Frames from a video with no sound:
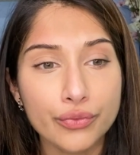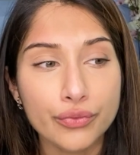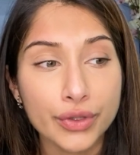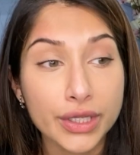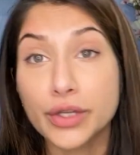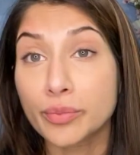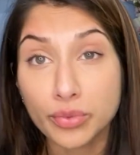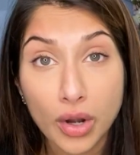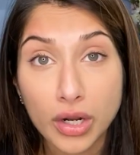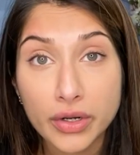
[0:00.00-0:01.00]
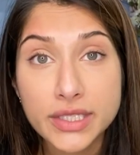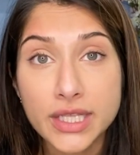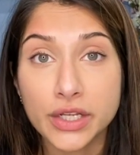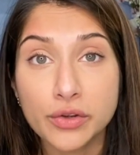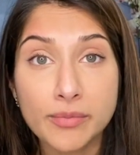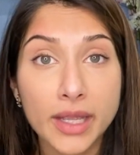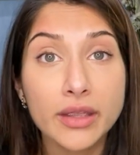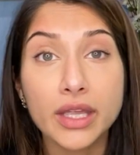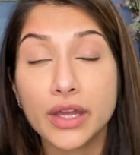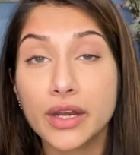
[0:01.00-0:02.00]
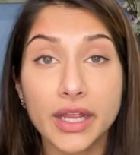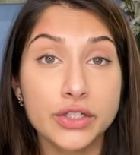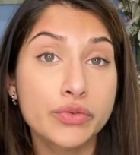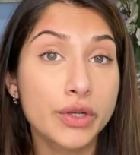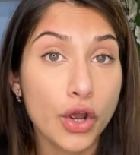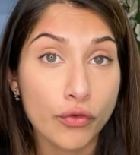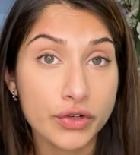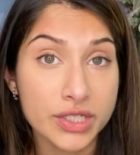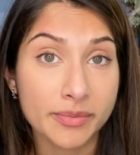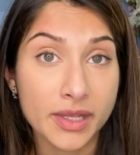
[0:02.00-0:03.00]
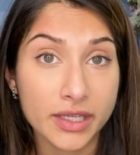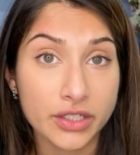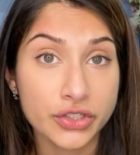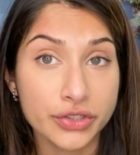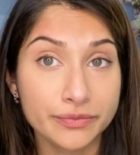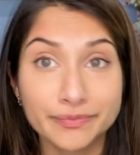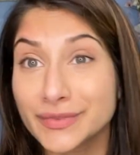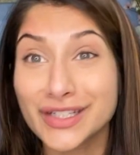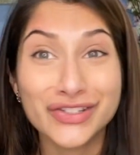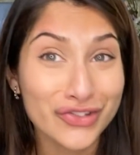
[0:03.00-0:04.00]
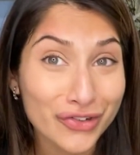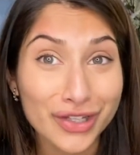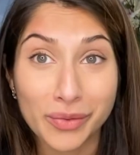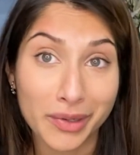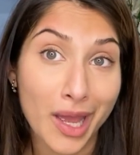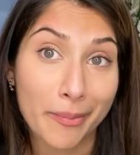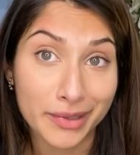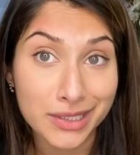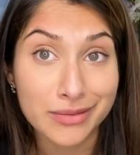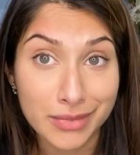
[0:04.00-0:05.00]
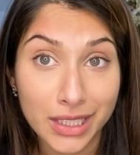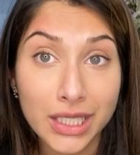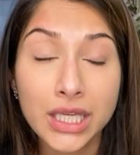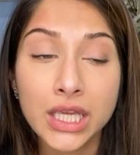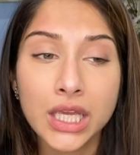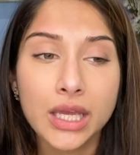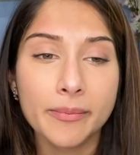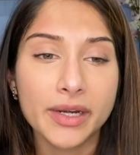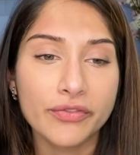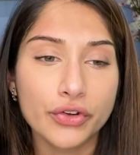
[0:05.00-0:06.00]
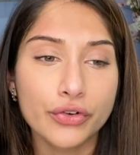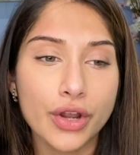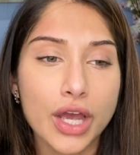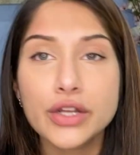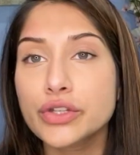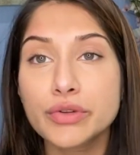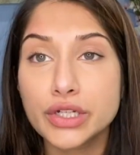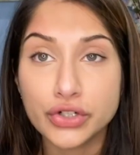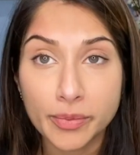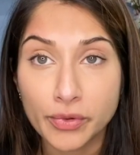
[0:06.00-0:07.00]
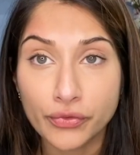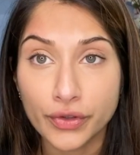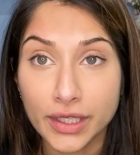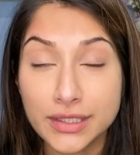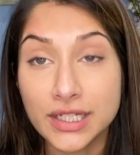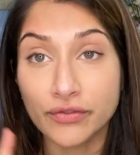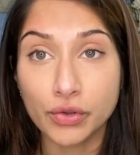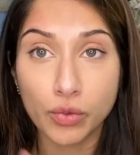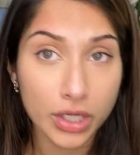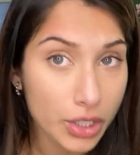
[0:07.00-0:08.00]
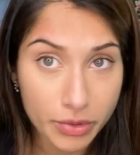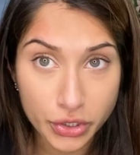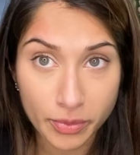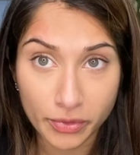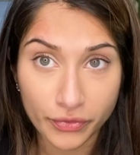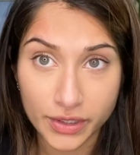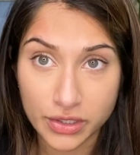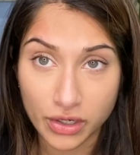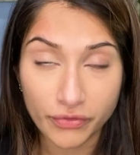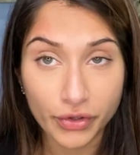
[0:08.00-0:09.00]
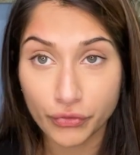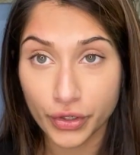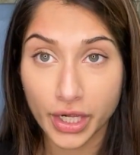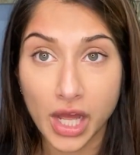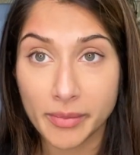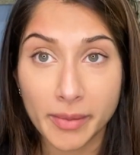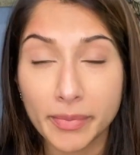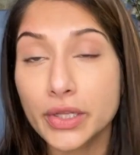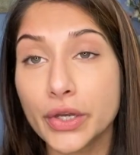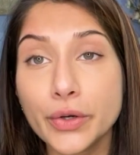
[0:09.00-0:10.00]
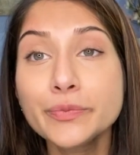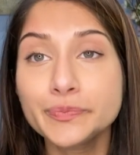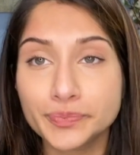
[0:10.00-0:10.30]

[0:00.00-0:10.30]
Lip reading: really your progress, and you might get into an oversupply issue. That's certainly what happened to me. But if you're not doing triple feeds, and if you wanna know what triple feeds are, feel free to comment below